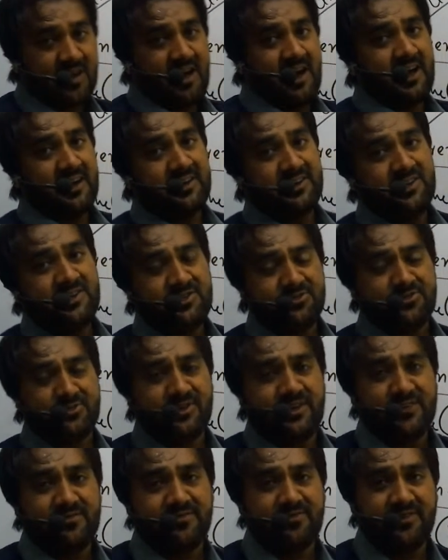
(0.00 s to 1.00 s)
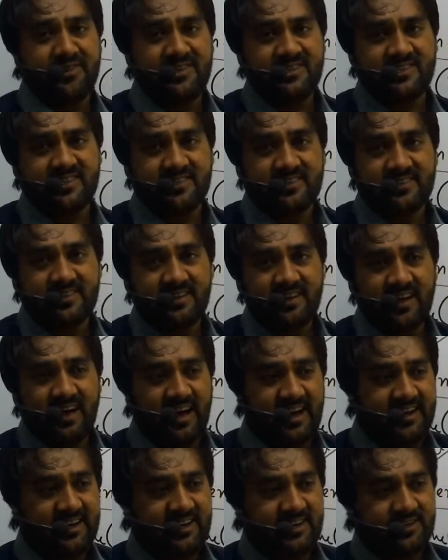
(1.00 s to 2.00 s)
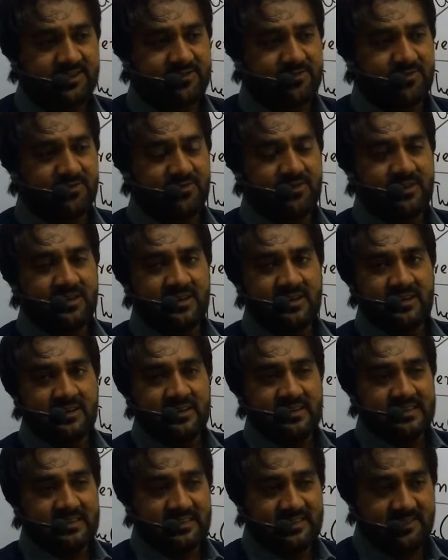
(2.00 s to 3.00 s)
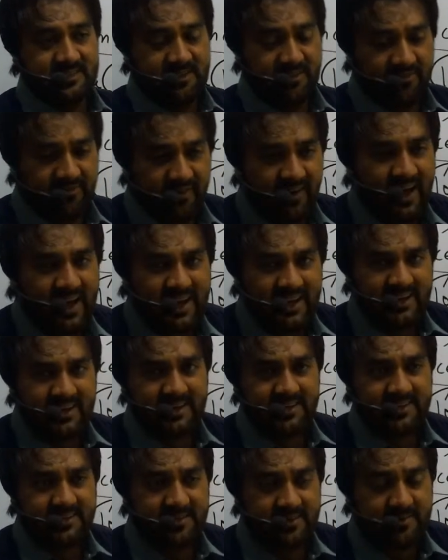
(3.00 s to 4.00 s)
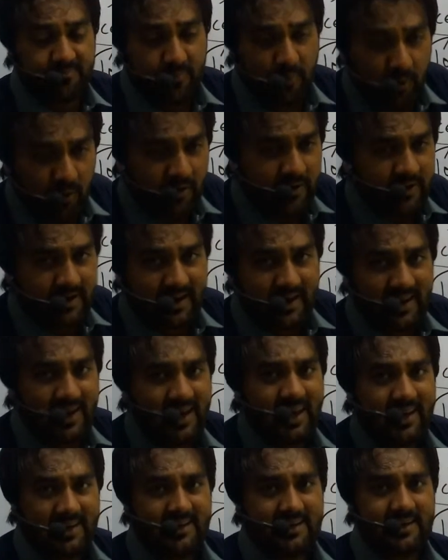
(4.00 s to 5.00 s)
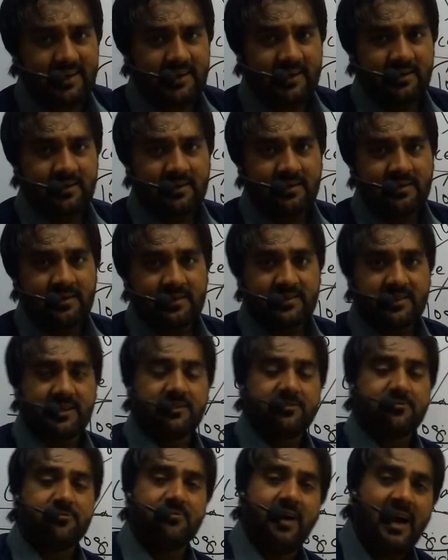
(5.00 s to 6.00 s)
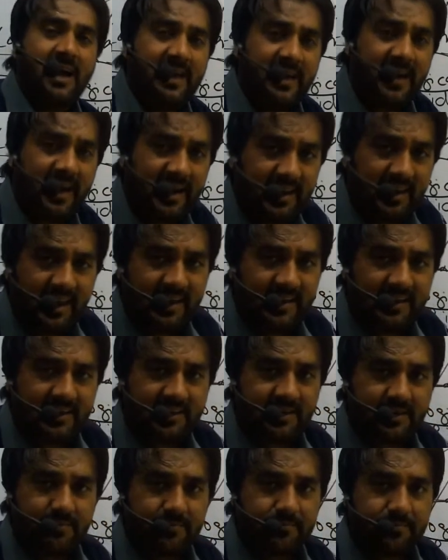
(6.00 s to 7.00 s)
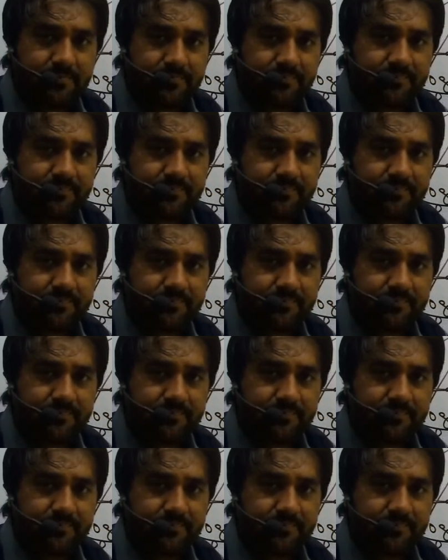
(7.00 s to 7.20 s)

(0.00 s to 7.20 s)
I need to give reason. I need to define it more clearly that why I like him.